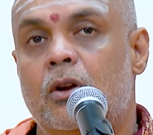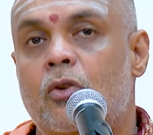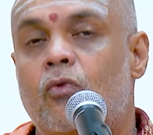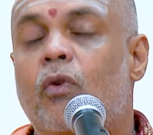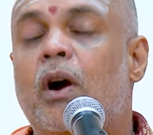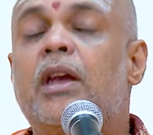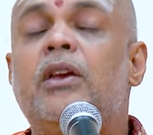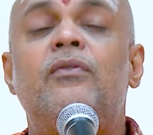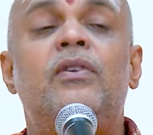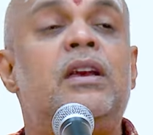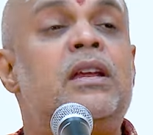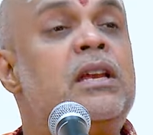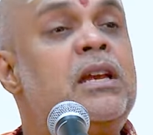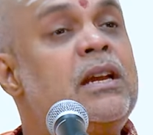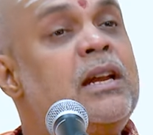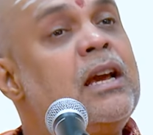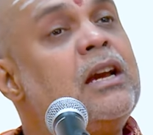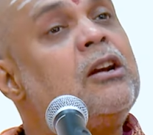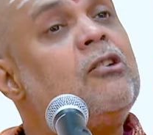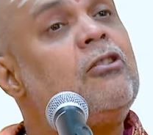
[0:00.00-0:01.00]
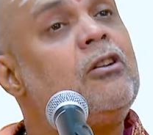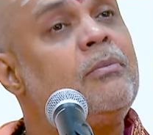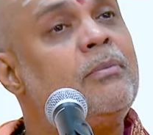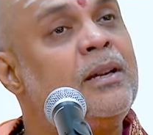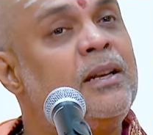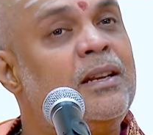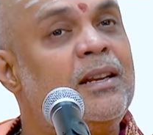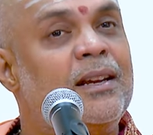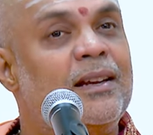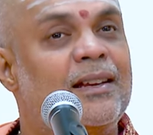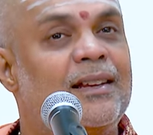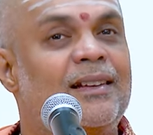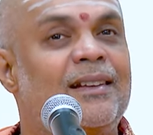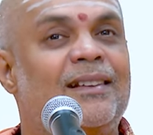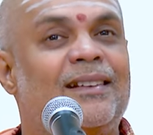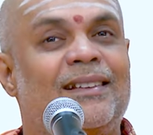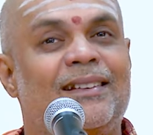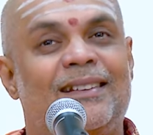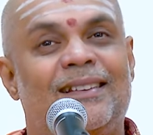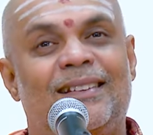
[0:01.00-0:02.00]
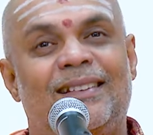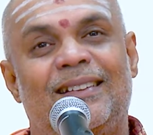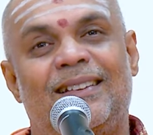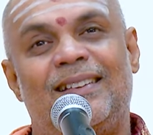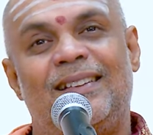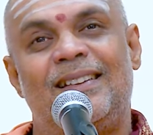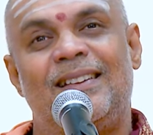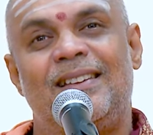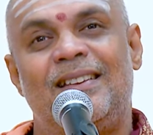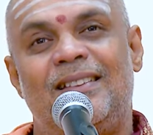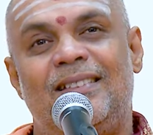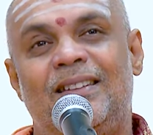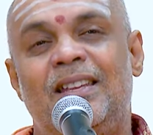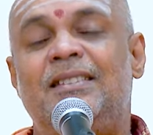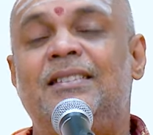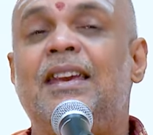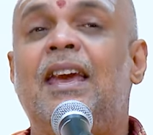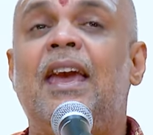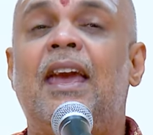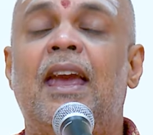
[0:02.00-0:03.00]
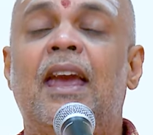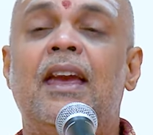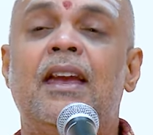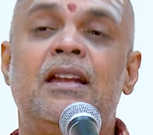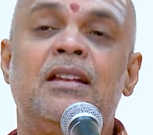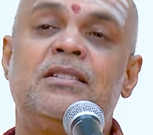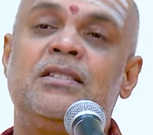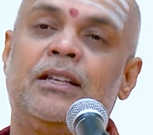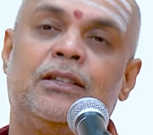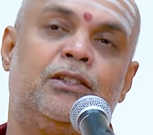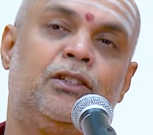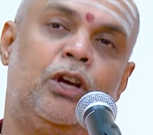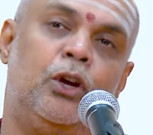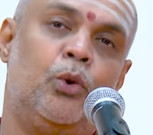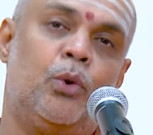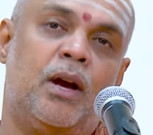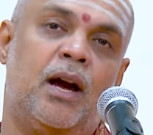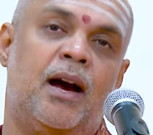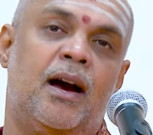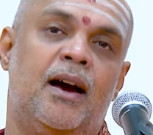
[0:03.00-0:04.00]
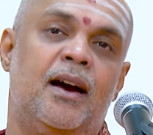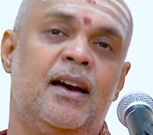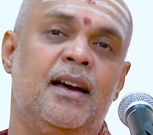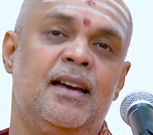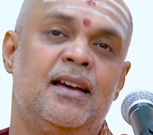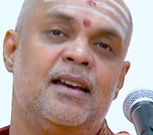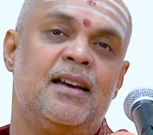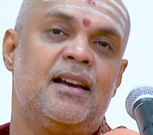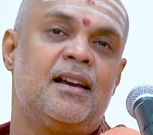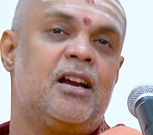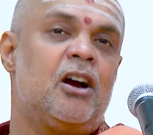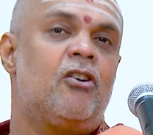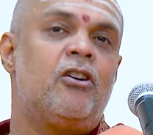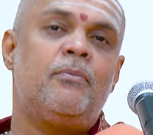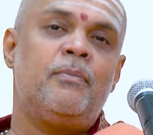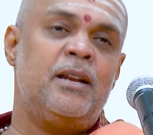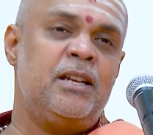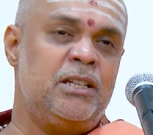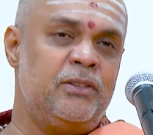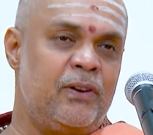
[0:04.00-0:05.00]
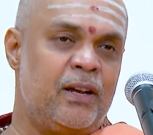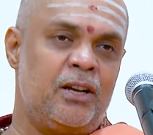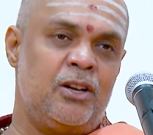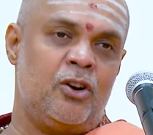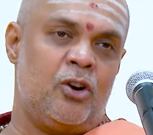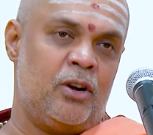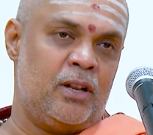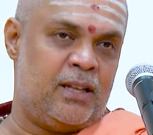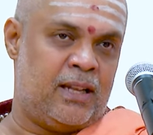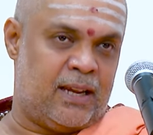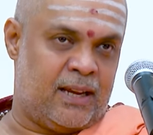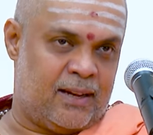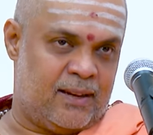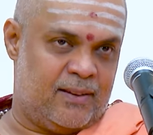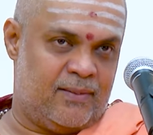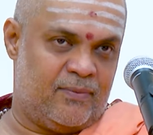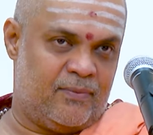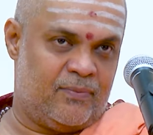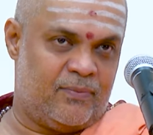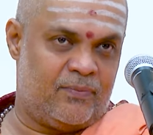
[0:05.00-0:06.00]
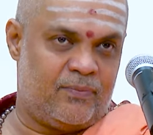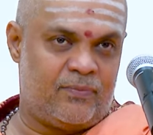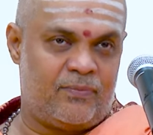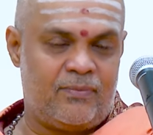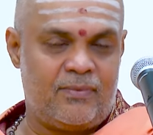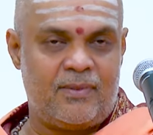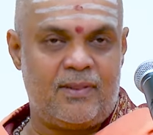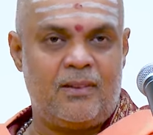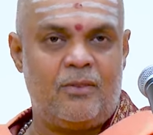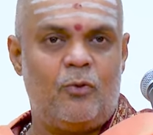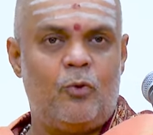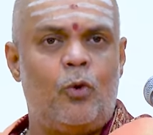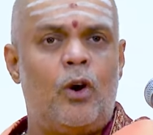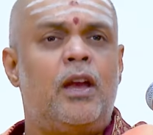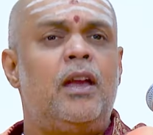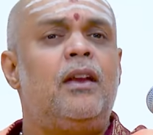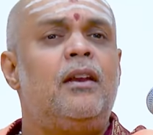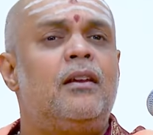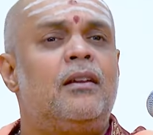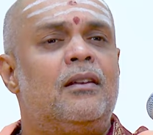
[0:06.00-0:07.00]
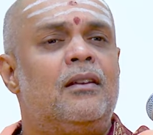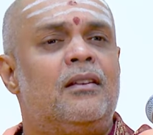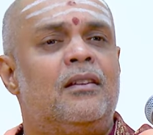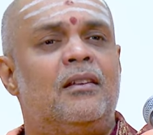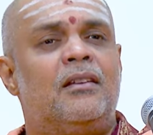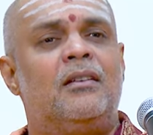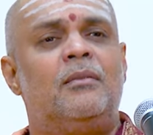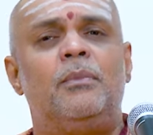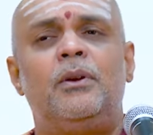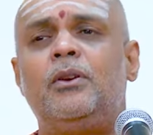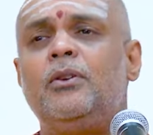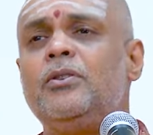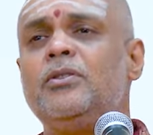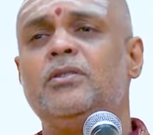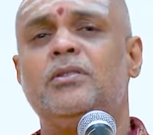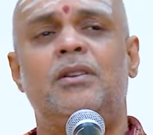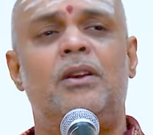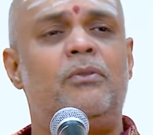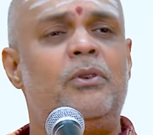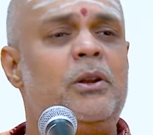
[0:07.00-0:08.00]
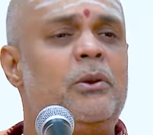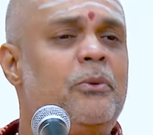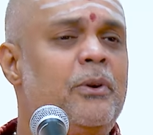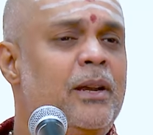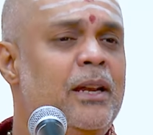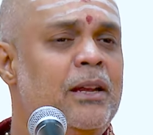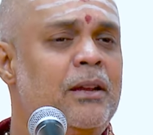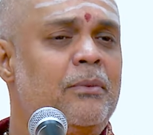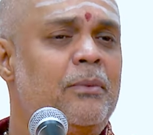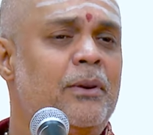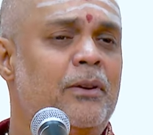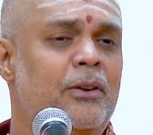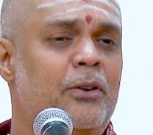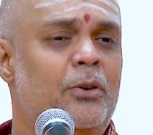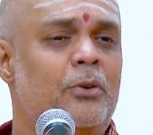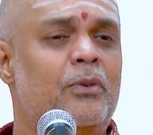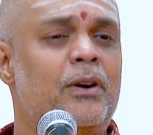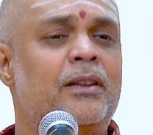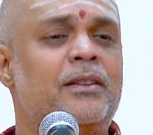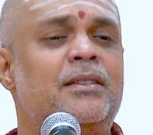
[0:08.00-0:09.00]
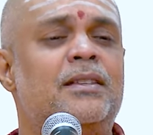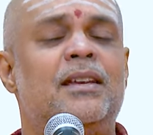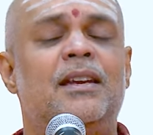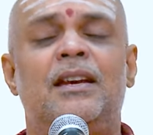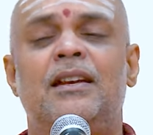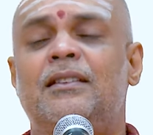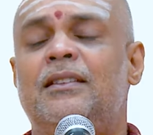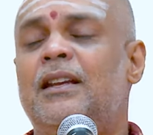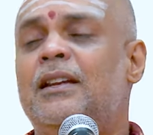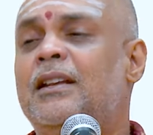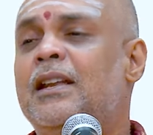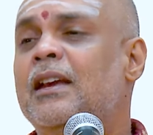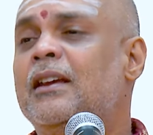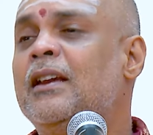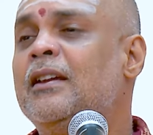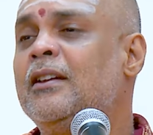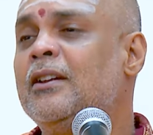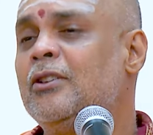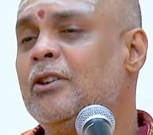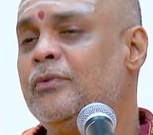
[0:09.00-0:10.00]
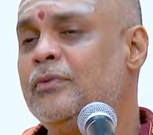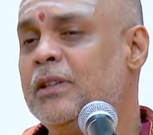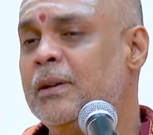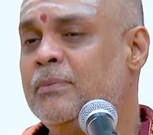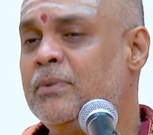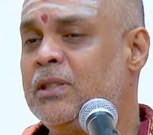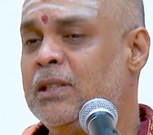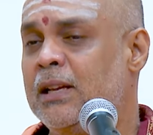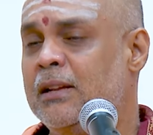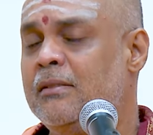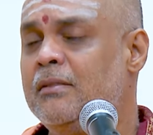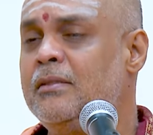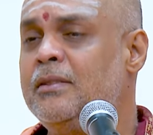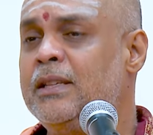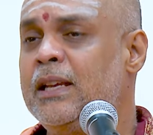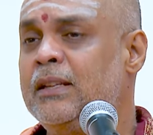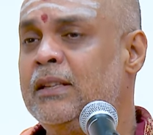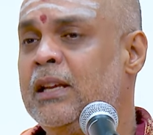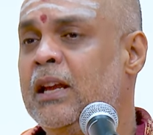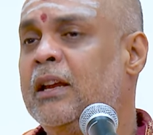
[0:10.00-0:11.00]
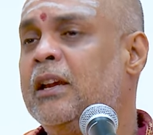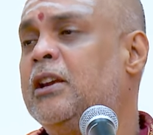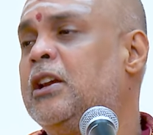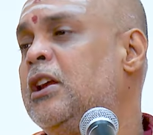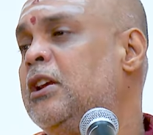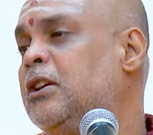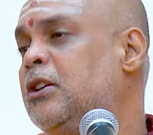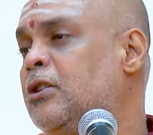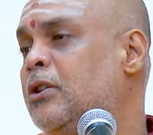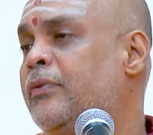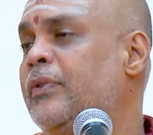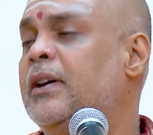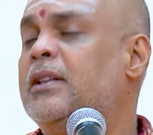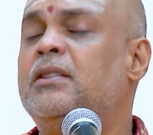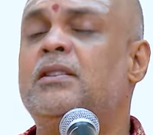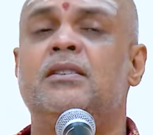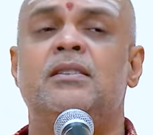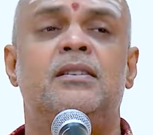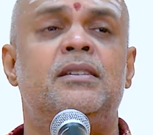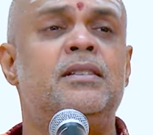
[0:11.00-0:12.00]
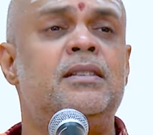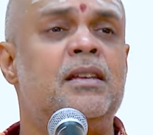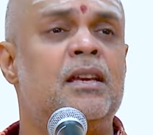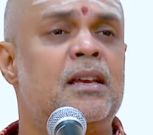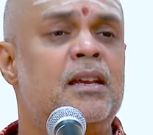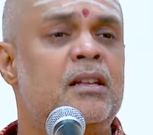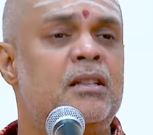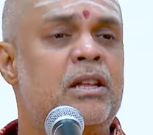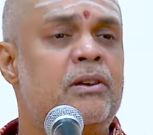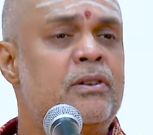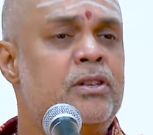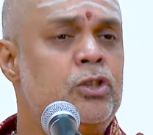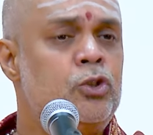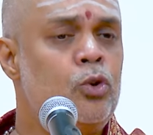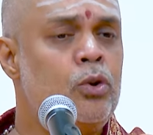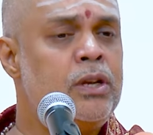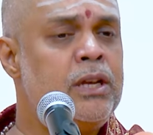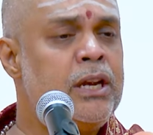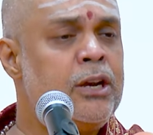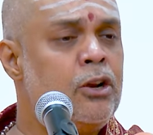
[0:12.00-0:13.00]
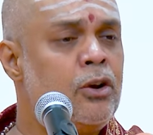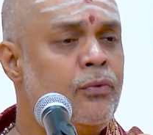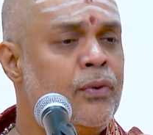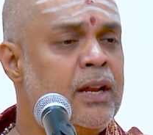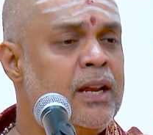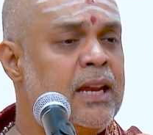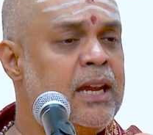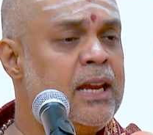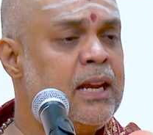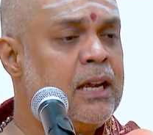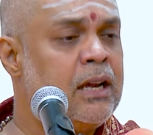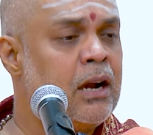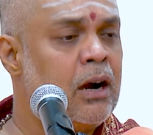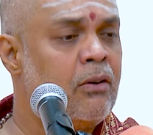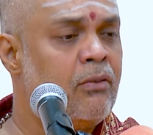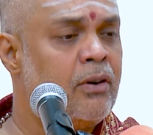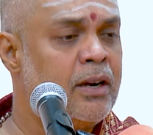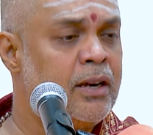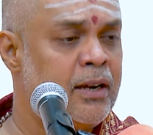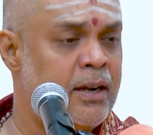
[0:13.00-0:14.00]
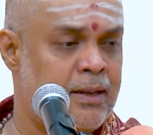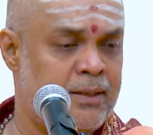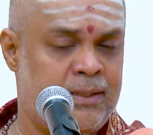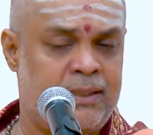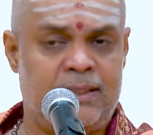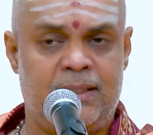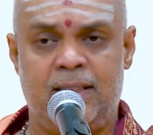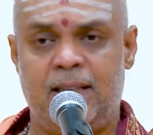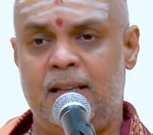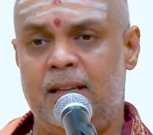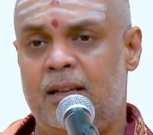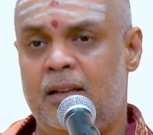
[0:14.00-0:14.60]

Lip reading: Why we need a government? They say in Satyayuga, governments were not there. Why? Because everybody, you know, was that taking care of themselves and they are taking care of others. There was no need of any governors.